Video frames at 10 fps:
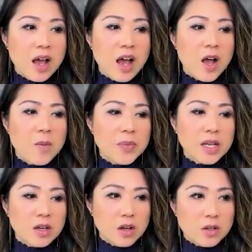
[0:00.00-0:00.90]

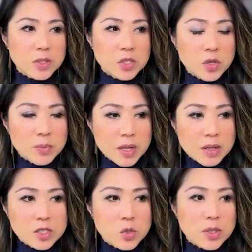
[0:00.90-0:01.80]
and all the way to about
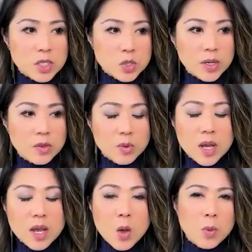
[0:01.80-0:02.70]
like
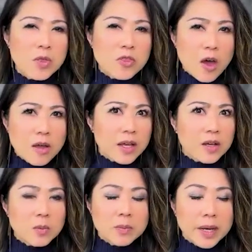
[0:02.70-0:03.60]
2023, we thought
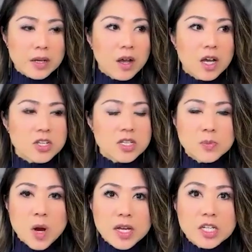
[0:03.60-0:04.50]
like, my gosh, this
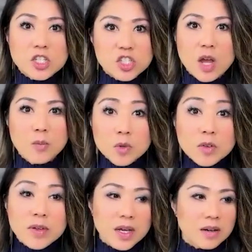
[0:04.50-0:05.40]
market just not
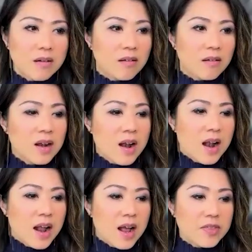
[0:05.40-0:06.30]
moving at all.
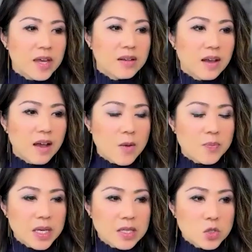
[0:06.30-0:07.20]
And then
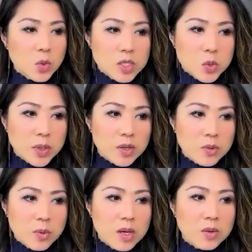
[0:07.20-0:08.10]
in
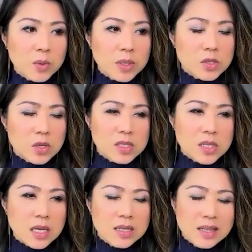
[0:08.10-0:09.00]
2023, we started
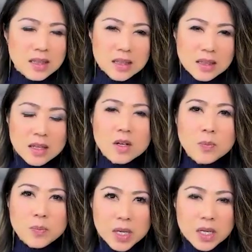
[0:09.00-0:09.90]
seeing a little
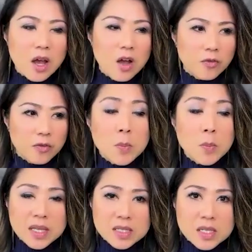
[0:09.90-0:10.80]
bit of
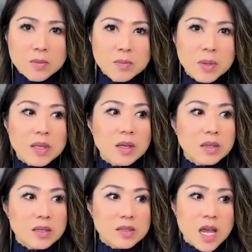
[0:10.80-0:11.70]
momentum, but then
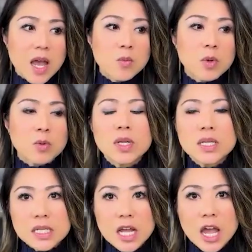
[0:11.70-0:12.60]
at the time we really
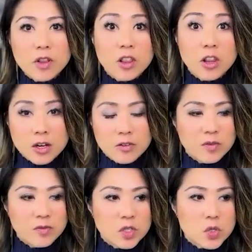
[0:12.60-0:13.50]
didn't have a lot of
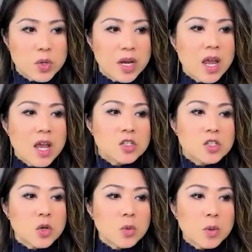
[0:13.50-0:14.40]
inventory.
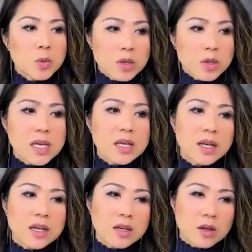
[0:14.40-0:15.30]
So we were seeing
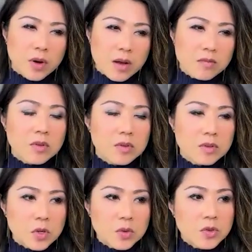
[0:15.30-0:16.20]
like around
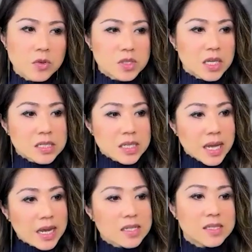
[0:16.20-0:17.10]
13
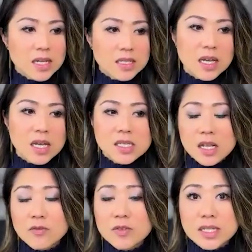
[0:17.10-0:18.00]
days, 10 days,
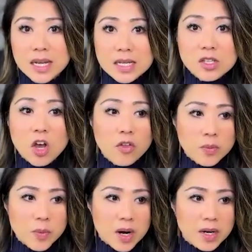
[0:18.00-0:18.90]
11 days on
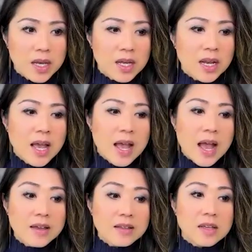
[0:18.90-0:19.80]
the market.
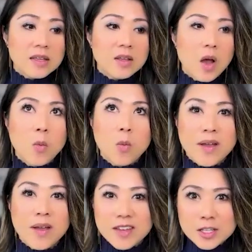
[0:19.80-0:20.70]
And then
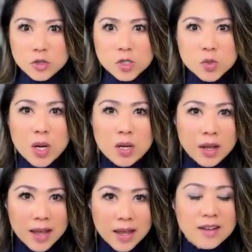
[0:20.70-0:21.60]
when the interest rate
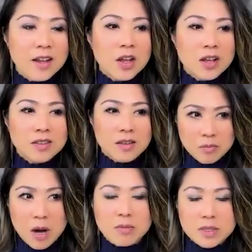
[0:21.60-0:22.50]
hit,
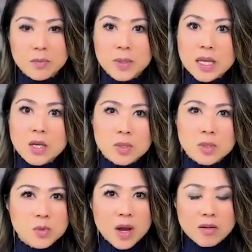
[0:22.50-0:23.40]
probably the peak
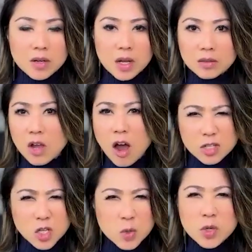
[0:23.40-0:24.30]
was around
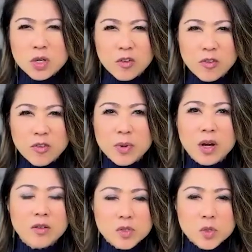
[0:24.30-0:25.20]
October, November
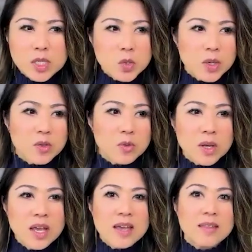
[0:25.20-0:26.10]
of
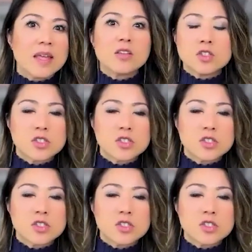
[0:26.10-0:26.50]
2023, then we